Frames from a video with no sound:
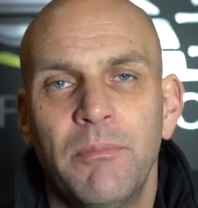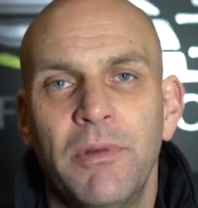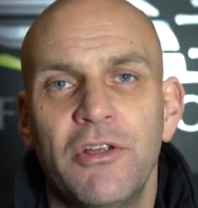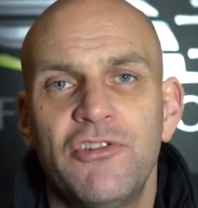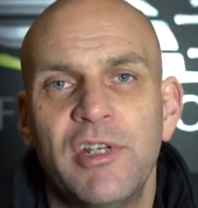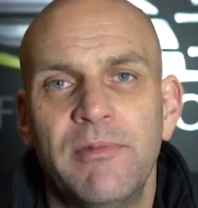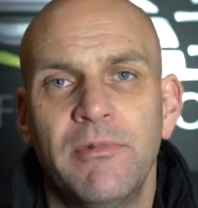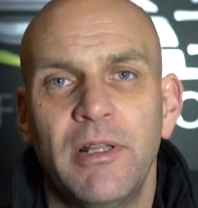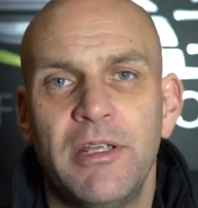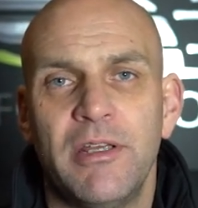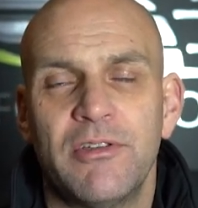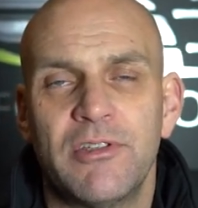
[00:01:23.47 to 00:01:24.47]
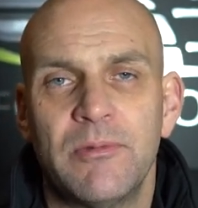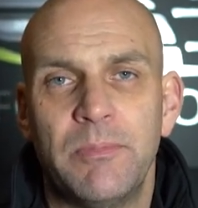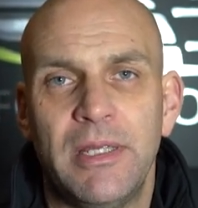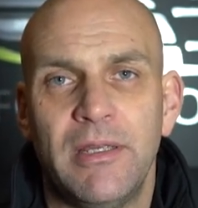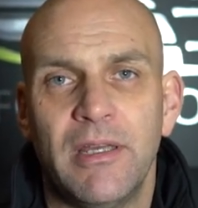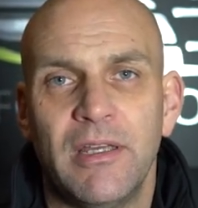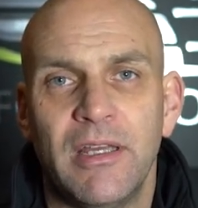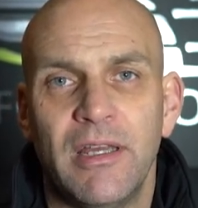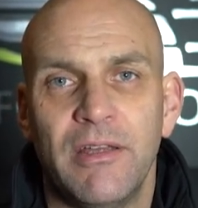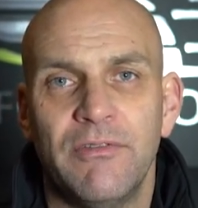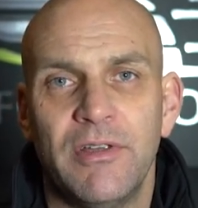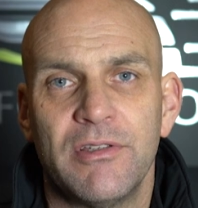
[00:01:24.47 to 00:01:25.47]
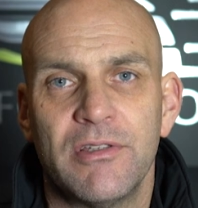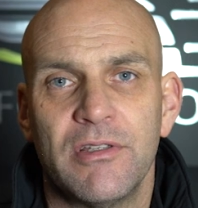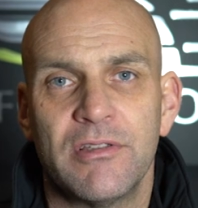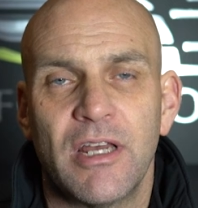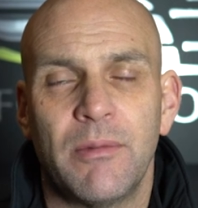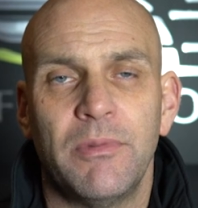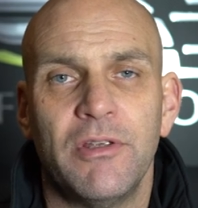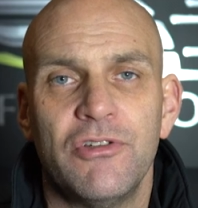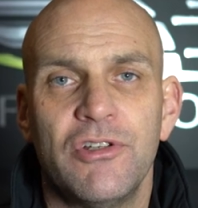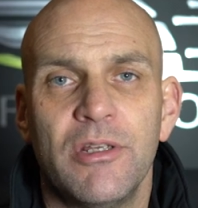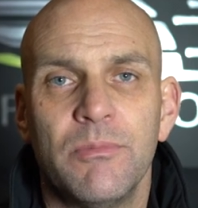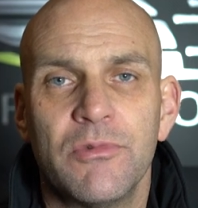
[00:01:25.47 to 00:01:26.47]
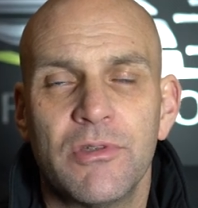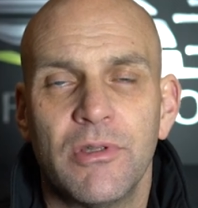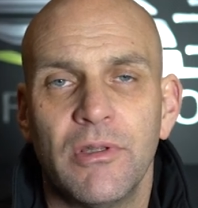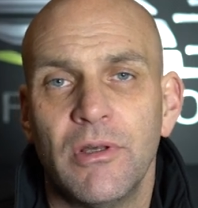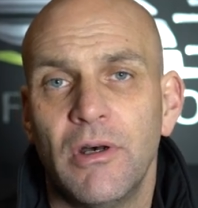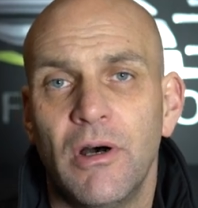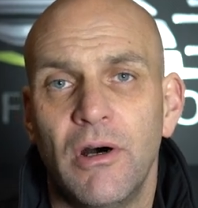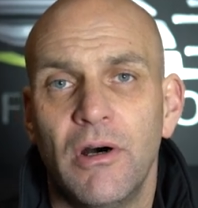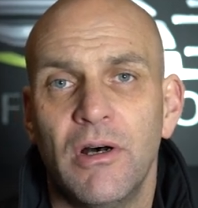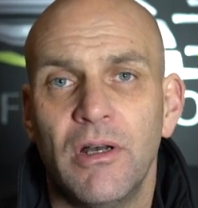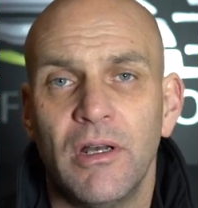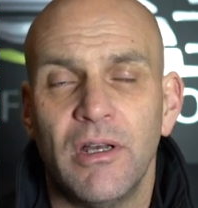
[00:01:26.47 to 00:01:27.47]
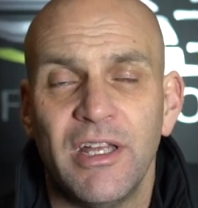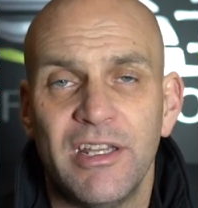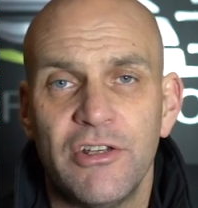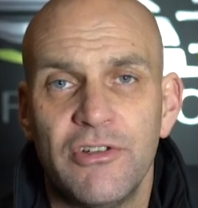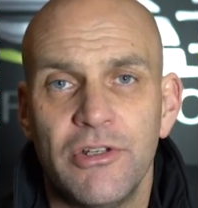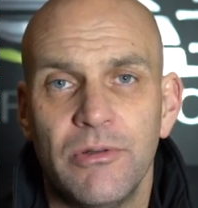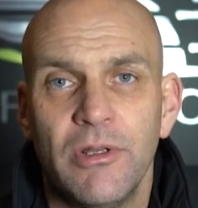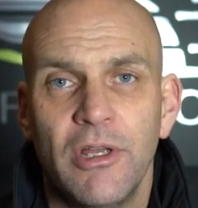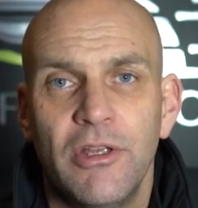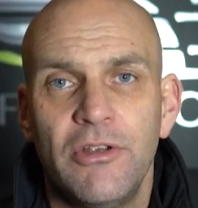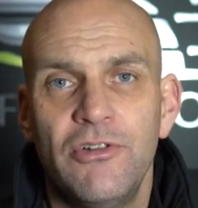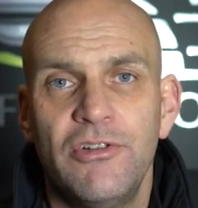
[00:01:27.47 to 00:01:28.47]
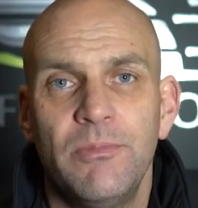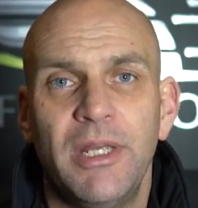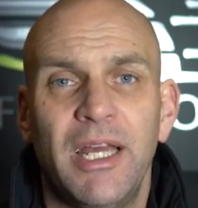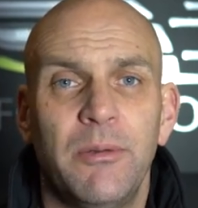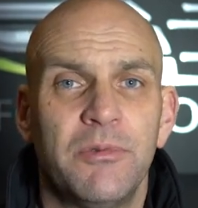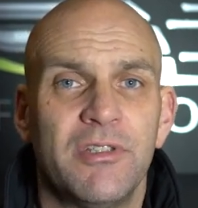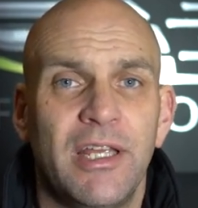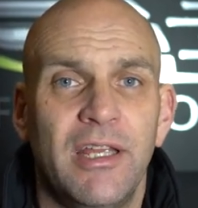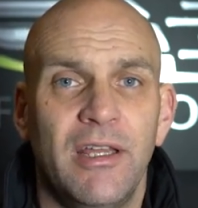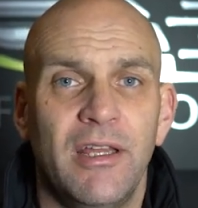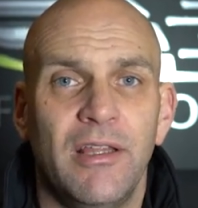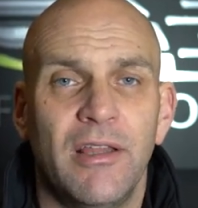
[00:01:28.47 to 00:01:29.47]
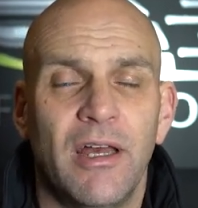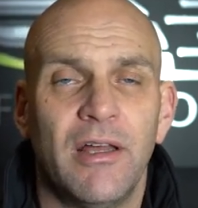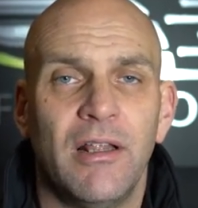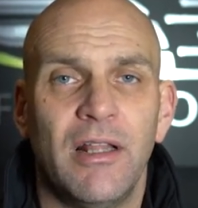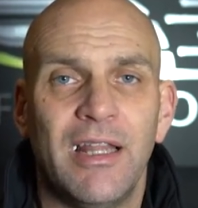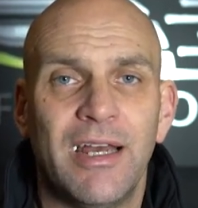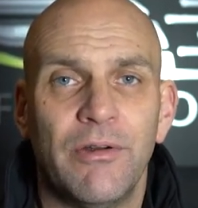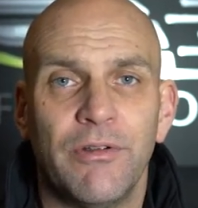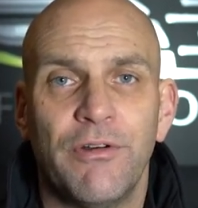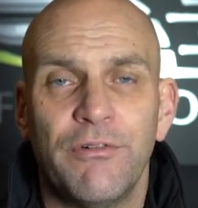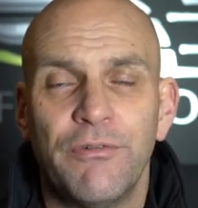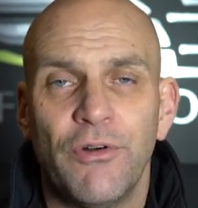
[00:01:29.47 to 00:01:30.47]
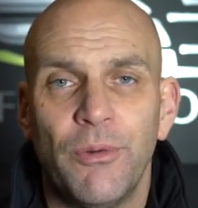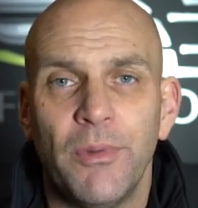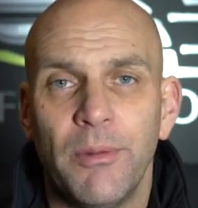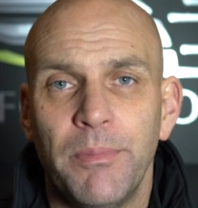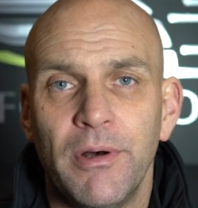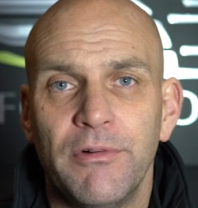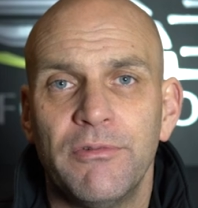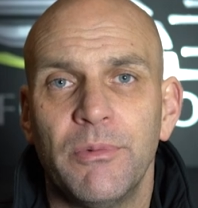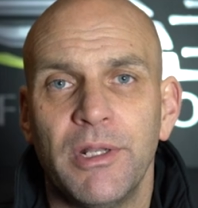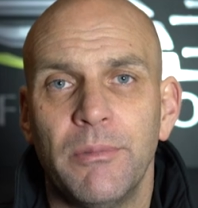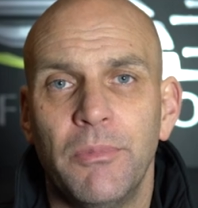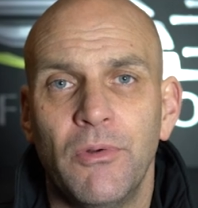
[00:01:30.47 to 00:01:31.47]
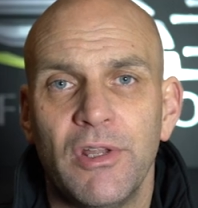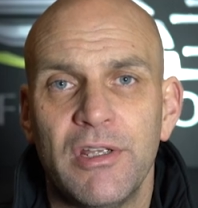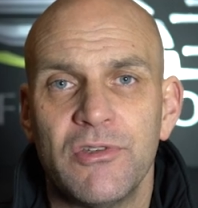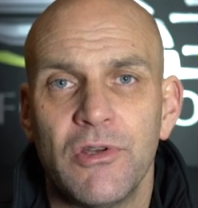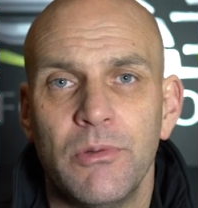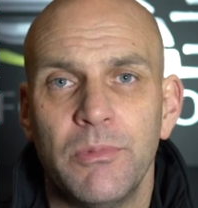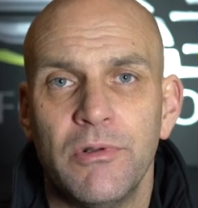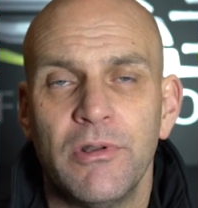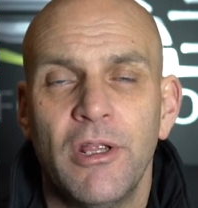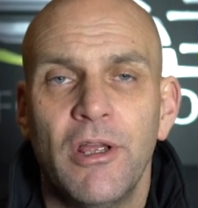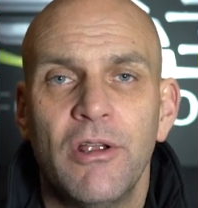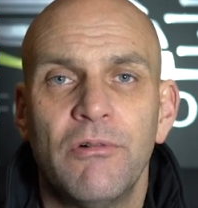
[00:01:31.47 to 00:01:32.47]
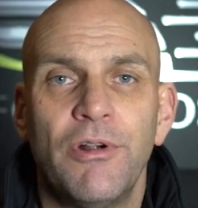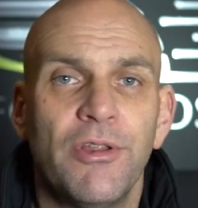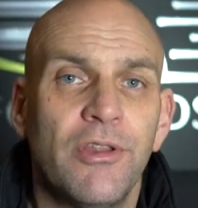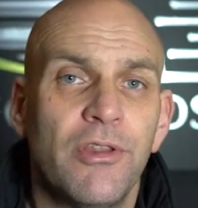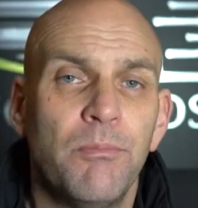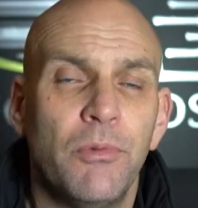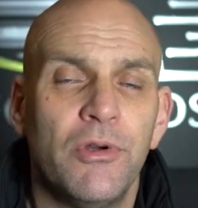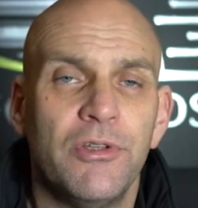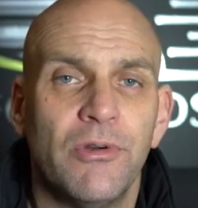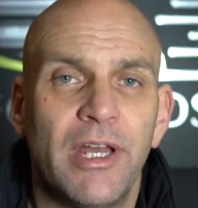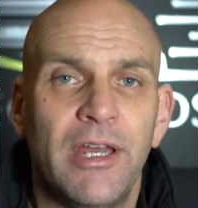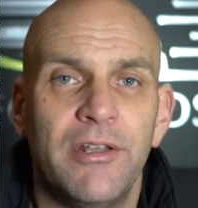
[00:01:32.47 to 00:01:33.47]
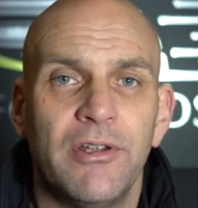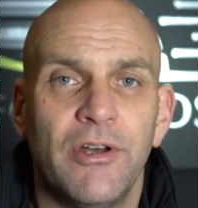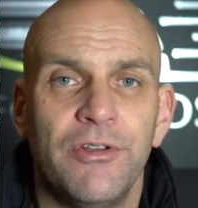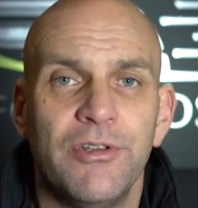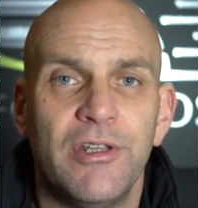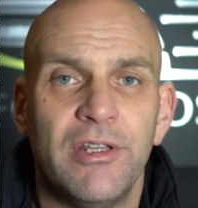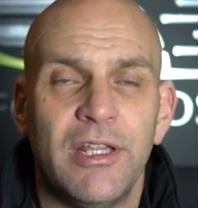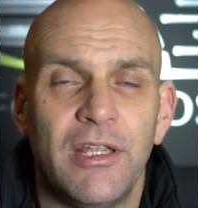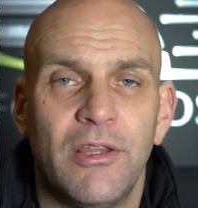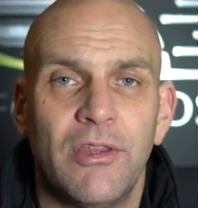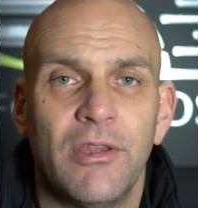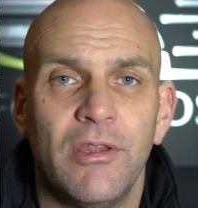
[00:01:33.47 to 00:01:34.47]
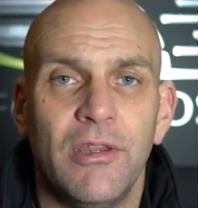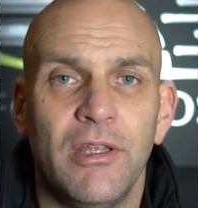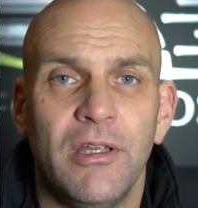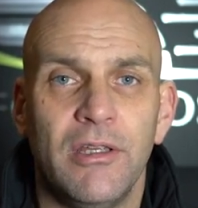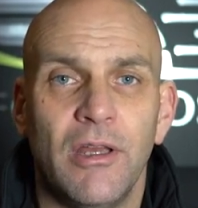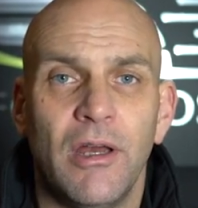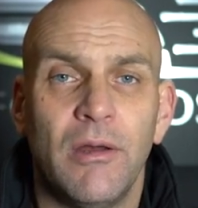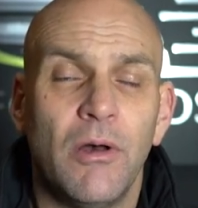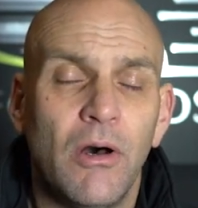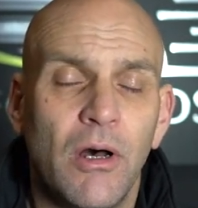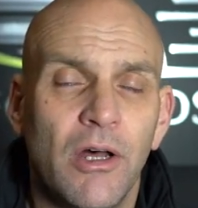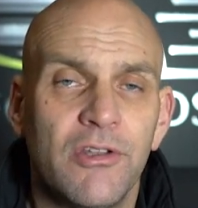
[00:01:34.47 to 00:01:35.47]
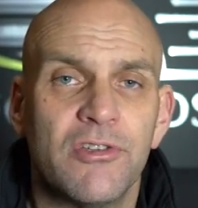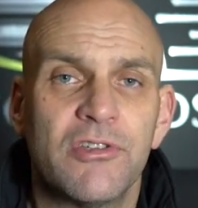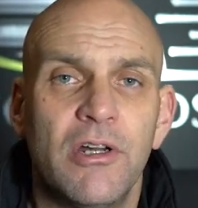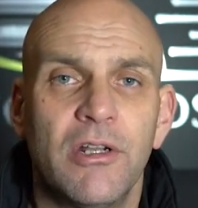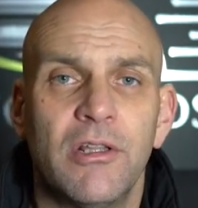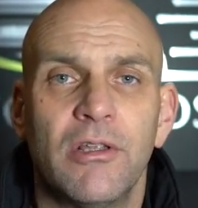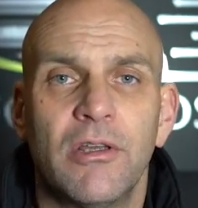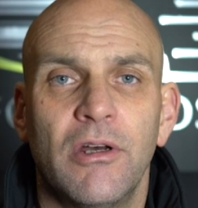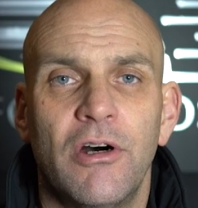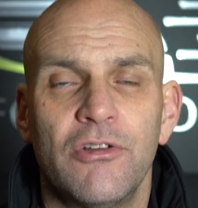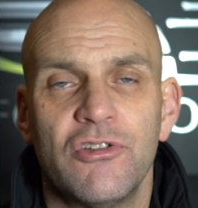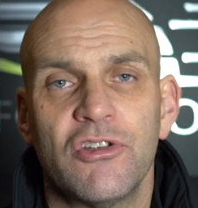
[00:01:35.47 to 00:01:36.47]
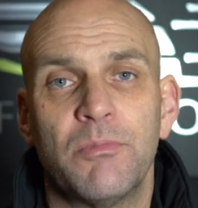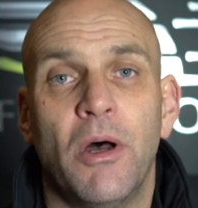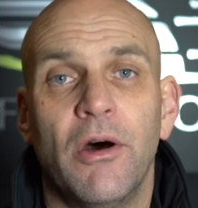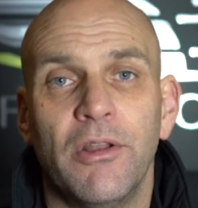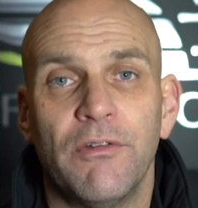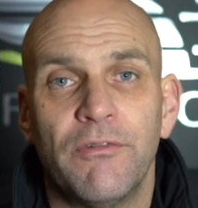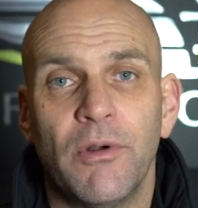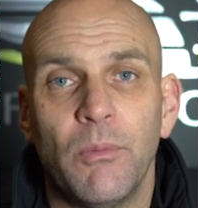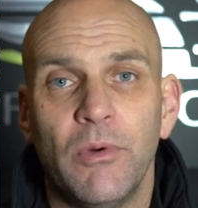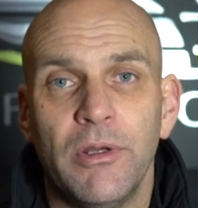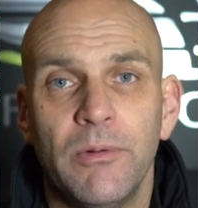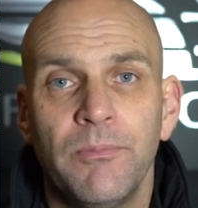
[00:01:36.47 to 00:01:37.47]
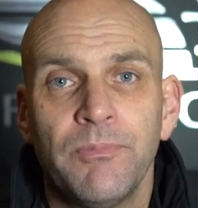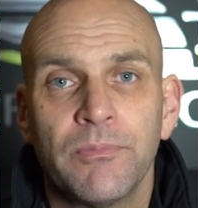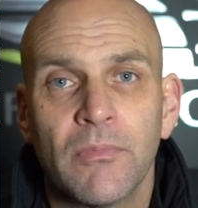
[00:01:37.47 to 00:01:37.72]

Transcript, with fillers: but generally speaking, if it's the tappet shims that are an issue, you should be able to hear that louder from above when a bonnet is opened, rather than putting your head underneath the underside of the car just behind the front wheel